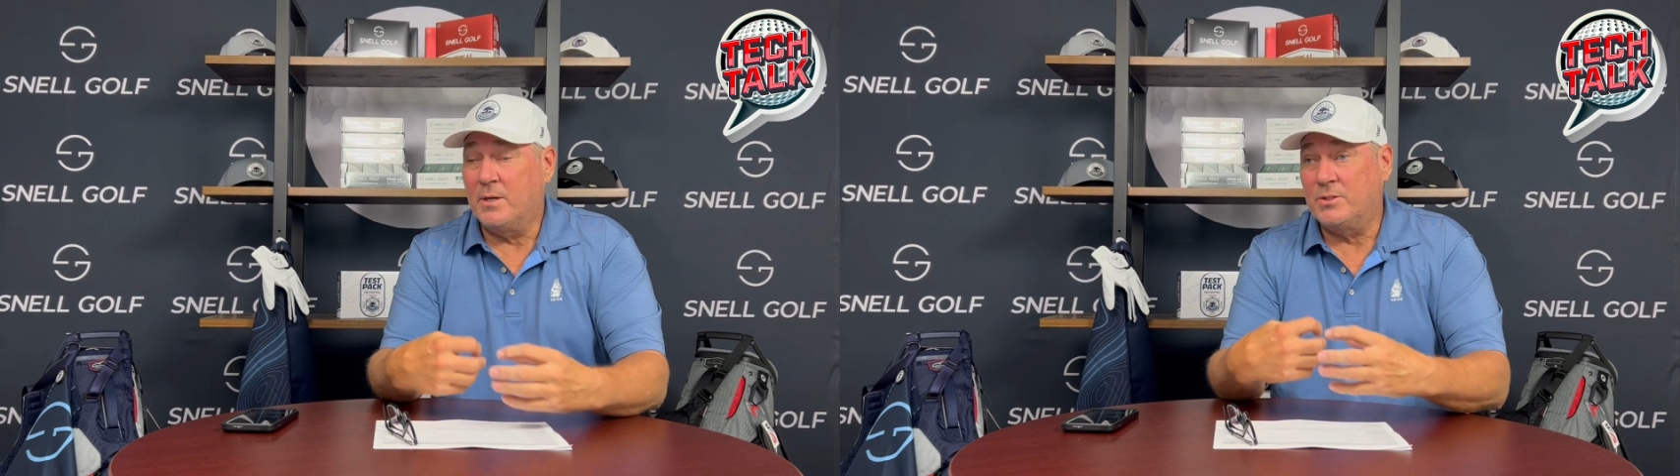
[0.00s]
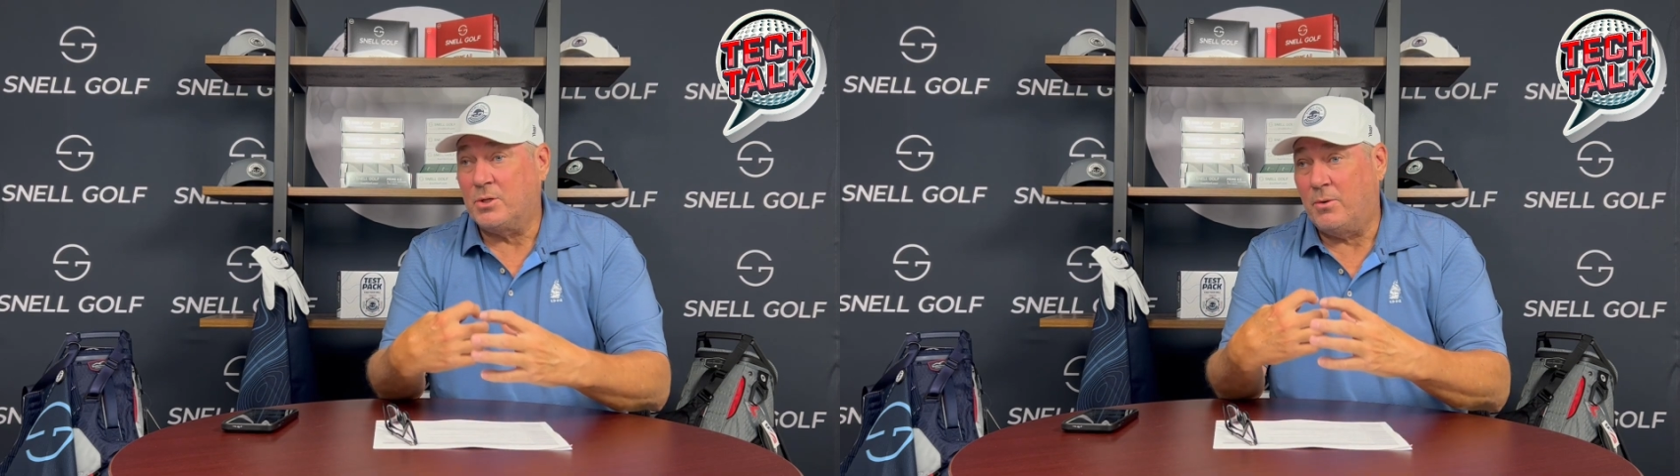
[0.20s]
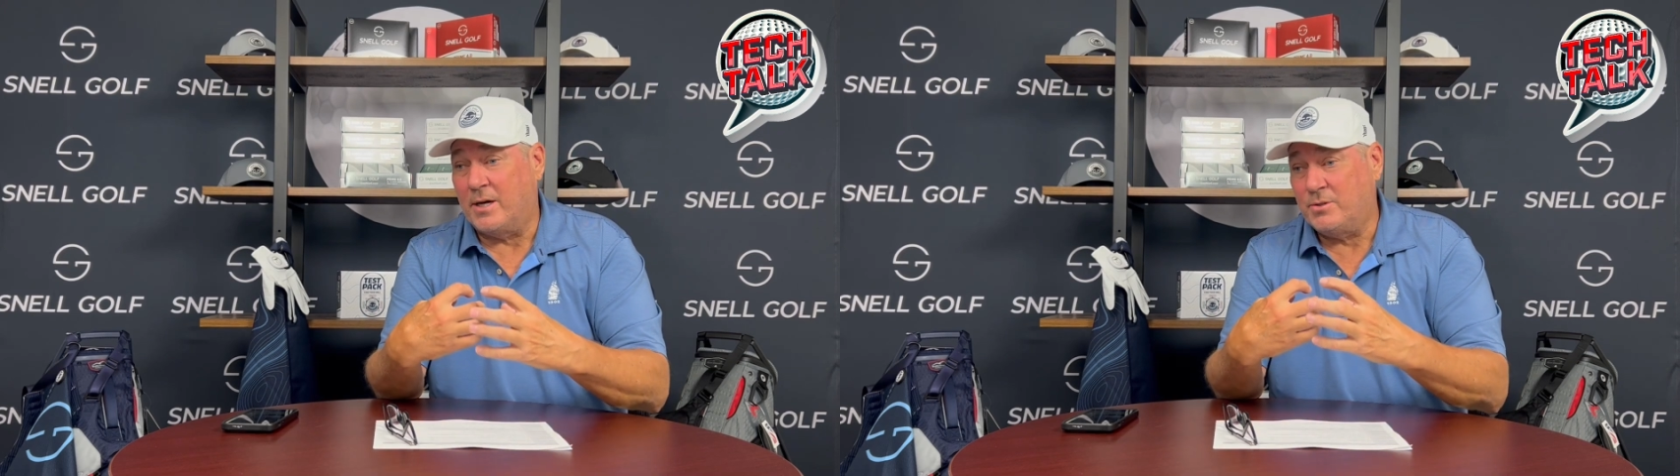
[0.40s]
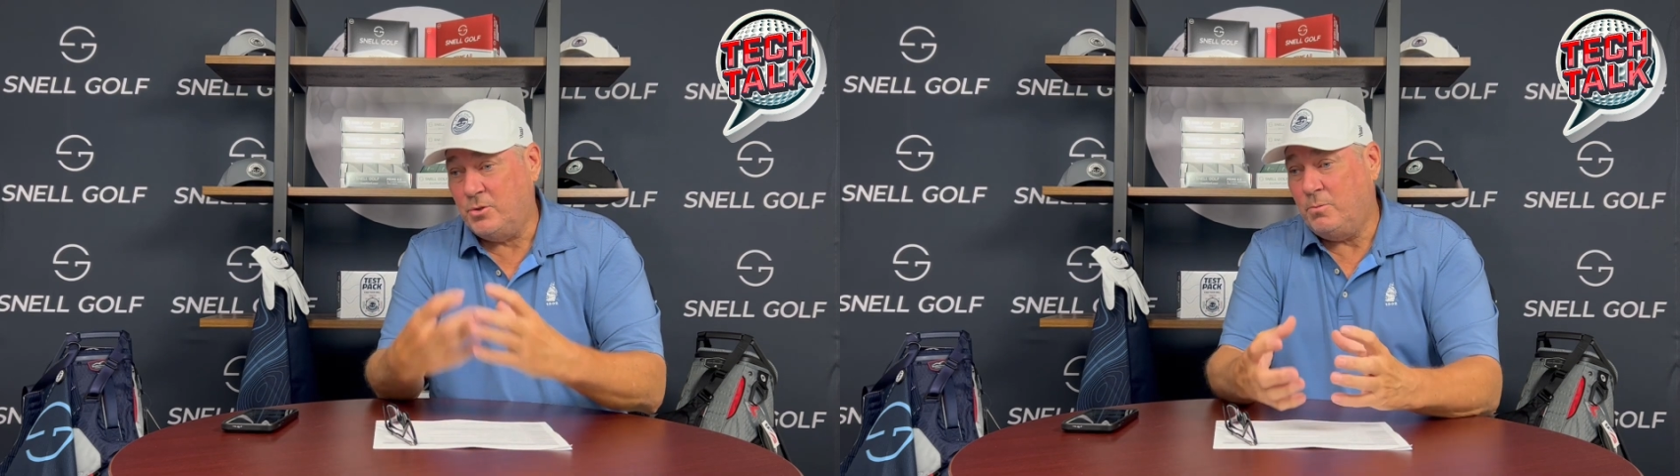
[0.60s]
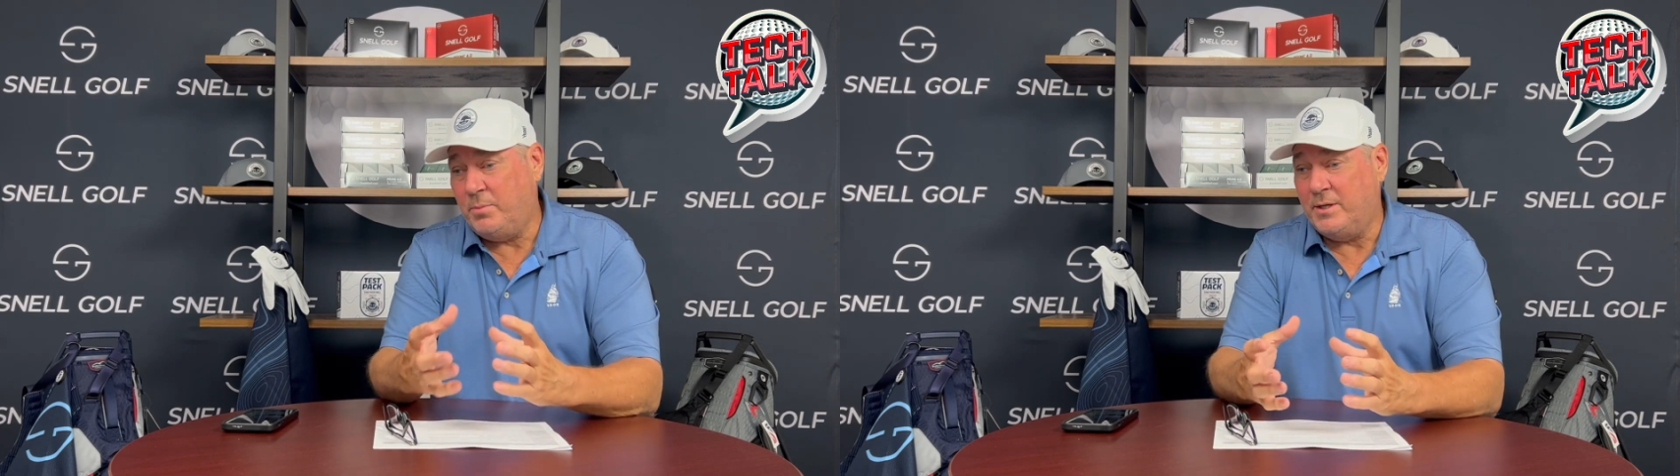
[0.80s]
So our
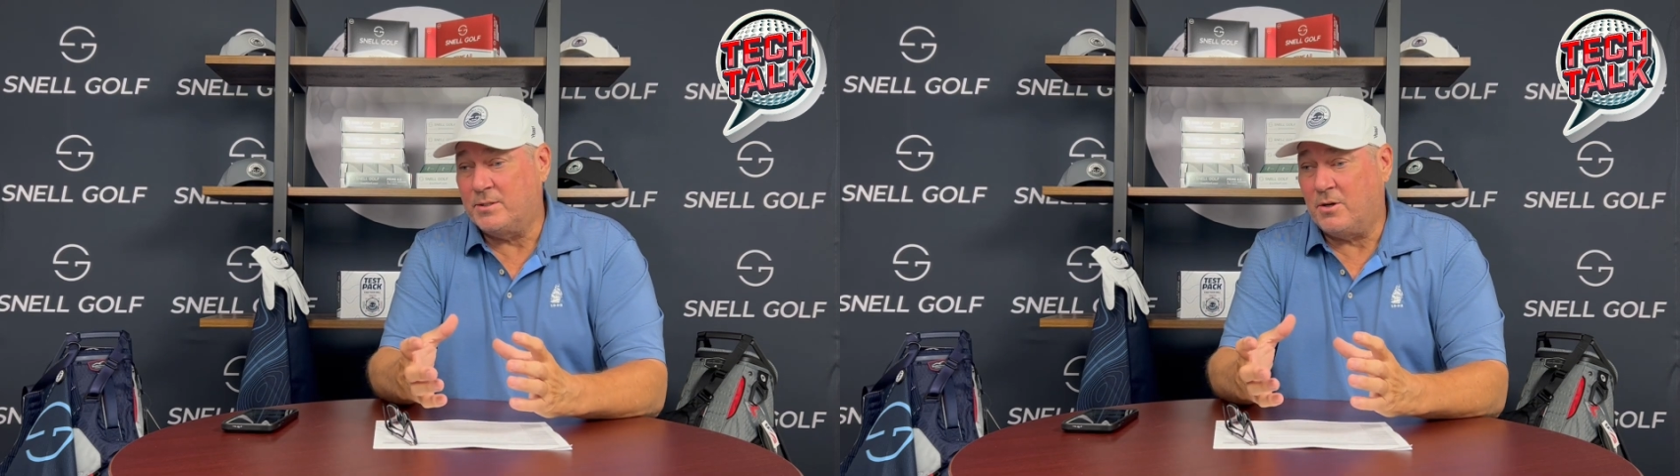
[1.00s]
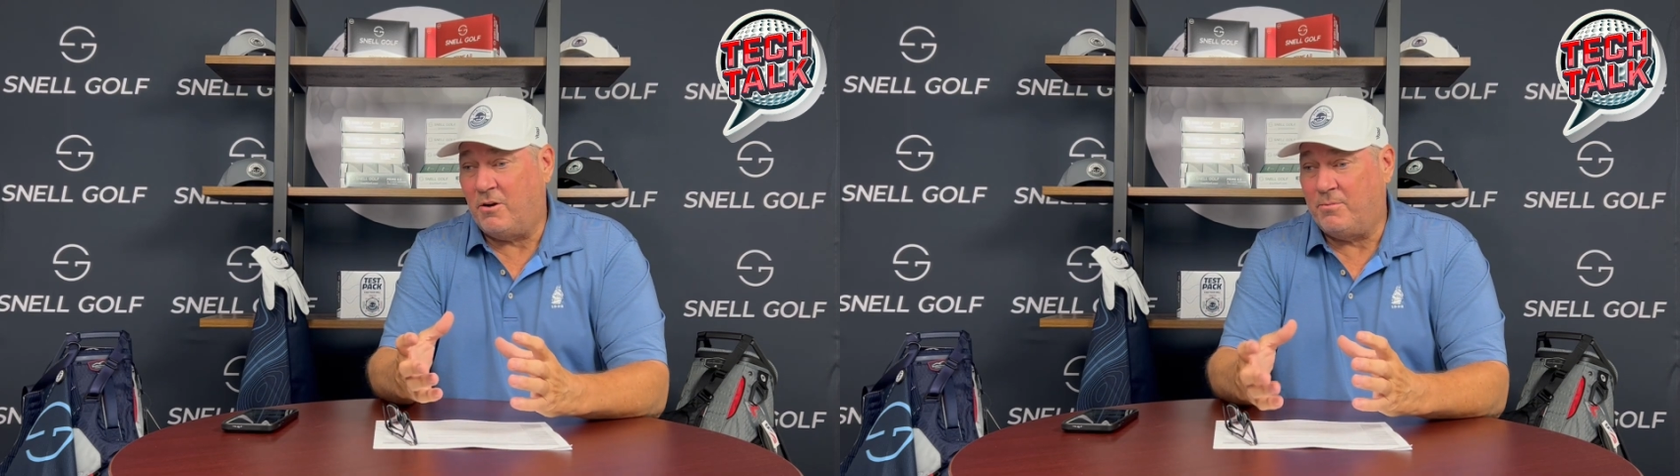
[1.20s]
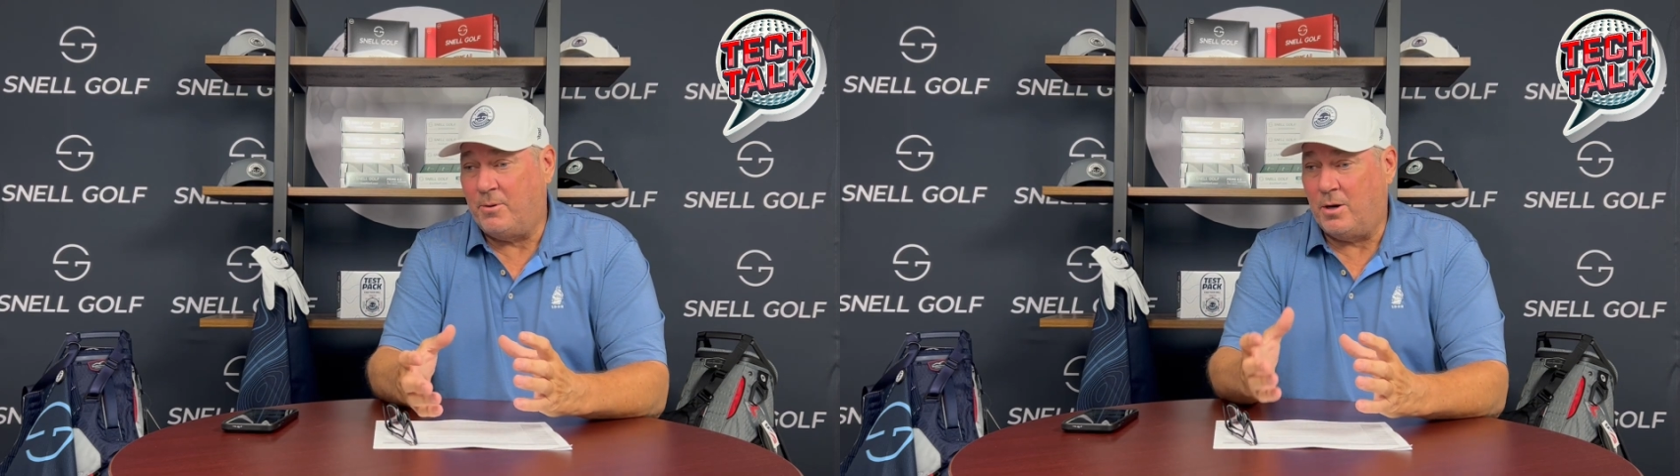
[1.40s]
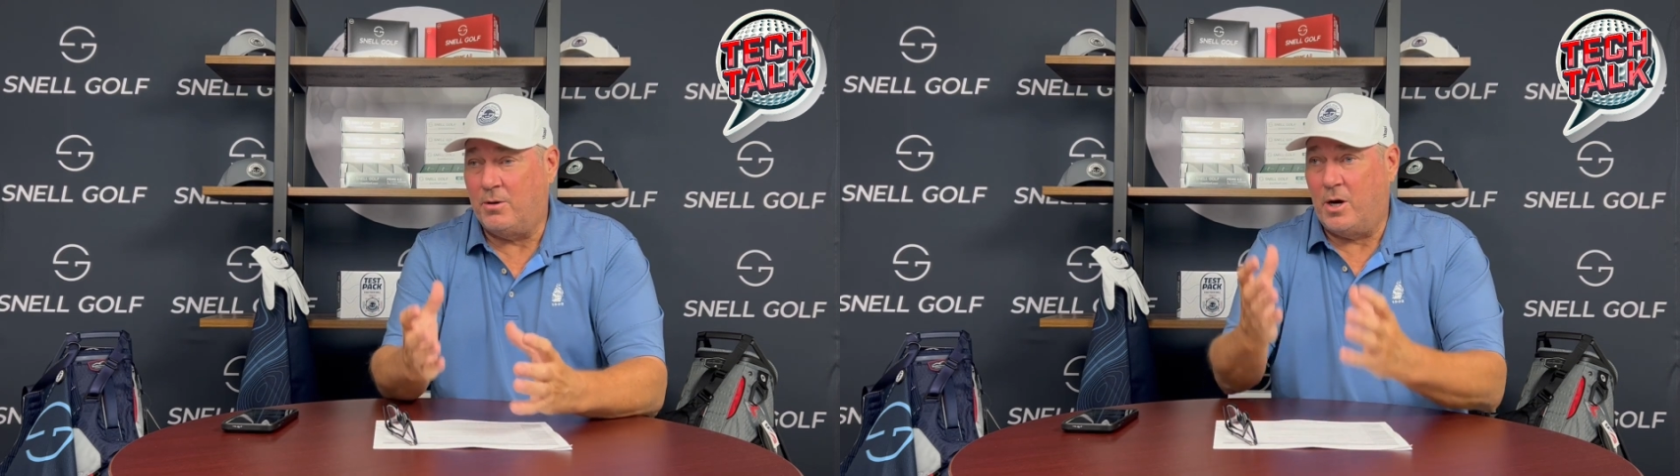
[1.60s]
2-piece golf ball